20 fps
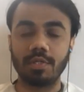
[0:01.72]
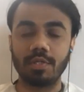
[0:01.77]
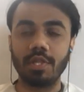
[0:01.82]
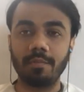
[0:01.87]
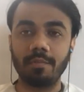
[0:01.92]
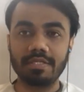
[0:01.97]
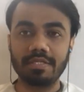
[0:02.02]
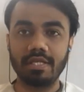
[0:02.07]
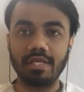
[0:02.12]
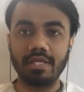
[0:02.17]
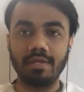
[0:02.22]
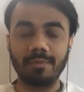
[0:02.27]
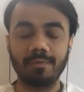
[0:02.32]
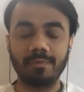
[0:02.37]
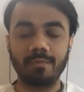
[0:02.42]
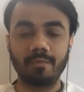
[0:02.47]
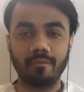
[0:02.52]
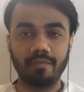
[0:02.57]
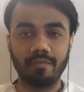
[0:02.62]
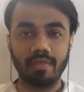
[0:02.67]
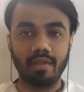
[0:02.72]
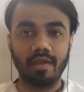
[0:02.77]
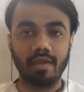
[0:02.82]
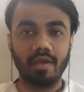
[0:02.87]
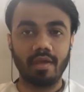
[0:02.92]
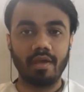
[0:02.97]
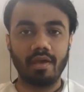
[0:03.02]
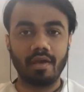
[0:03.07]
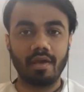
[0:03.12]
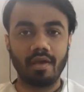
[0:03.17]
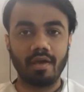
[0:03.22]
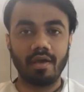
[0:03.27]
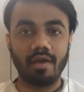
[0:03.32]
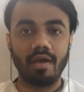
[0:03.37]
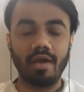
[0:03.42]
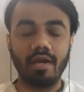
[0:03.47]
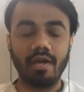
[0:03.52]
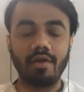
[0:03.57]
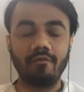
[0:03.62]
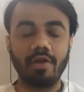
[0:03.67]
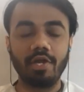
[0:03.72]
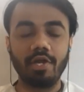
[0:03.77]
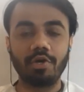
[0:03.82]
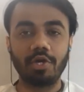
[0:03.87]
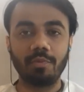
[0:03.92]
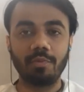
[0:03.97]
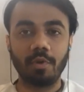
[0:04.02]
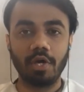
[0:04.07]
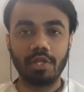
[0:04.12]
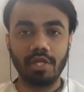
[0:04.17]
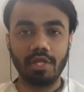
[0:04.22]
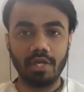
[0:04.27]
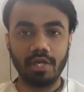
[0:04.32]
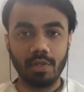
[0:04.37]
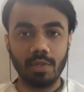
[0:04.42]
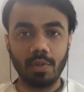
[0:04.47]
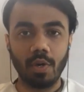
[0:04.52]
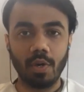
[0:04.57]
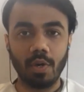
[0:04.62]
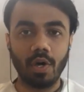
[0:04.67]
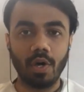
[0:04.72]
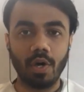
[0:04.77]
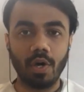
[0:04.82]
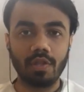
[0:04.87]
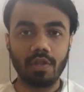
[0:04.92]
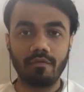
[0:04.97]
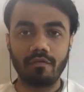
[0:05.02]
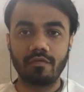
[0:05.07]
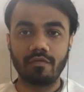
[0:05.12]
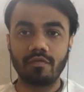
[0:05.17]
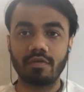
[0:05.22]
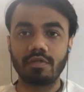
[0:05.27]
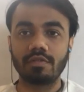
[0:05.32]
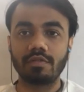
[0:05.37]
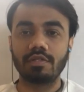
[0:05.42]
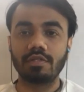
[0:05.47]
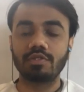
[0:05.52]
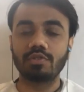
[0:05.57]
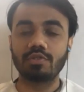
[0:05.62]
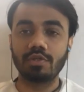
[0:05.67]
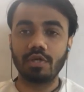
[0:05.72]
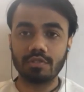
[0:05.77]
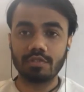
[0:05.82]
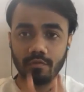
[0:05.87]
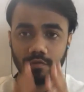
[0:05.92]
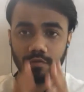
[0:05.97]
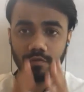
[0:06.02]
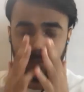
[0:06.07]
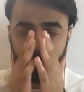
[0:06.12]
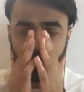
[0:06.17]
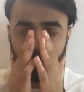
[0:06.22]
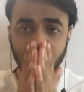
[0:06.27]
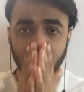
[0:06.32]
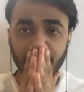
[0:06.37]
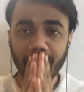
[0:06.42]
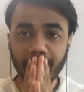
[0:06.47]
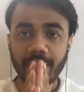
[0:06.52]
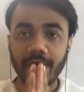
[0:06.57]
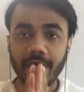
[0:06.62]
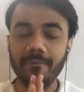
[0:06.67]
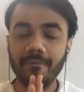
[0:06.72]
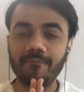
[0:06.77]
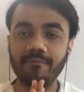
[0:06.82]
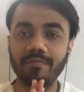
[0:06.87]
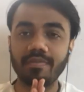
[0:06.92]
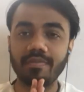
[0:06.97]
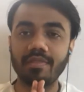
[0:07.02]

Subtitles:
So namaste and a very good morning to all of the students of Himalayan Yoga.